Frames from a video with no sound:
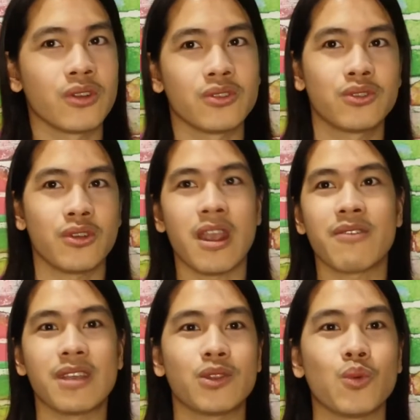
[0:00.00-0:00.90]

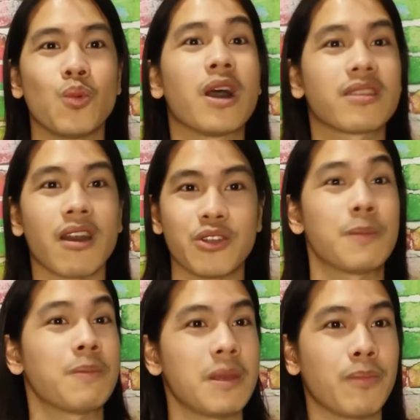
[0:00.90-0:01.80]
contrary to what
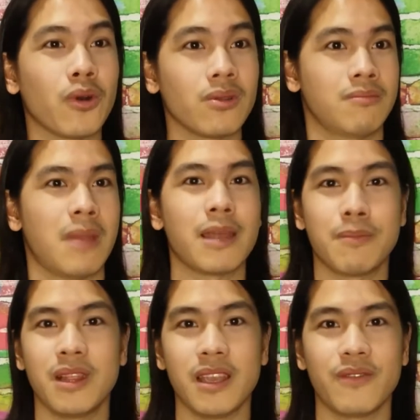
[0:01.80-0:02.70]
other people
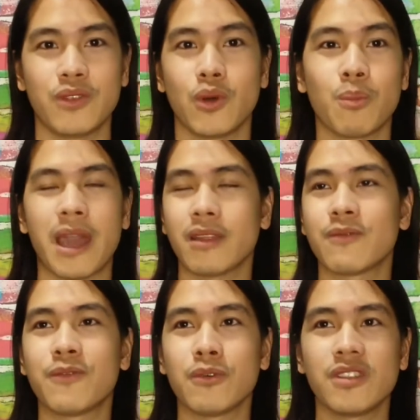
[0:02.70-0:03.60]
might believe, you know, might
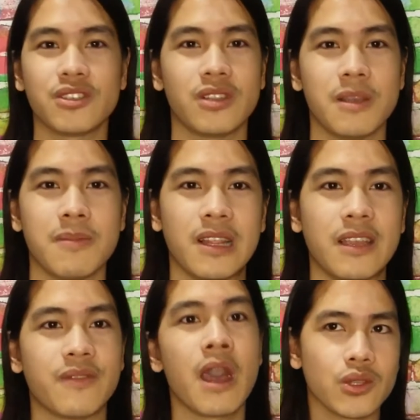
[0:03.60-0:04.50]
foolishly
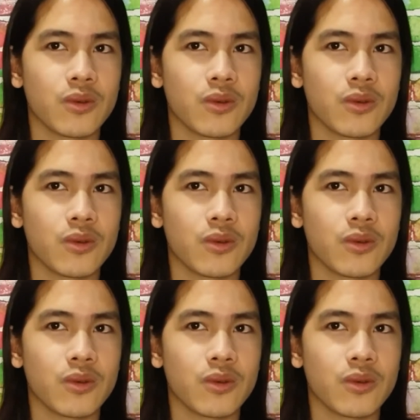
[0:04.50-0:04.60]
believe. You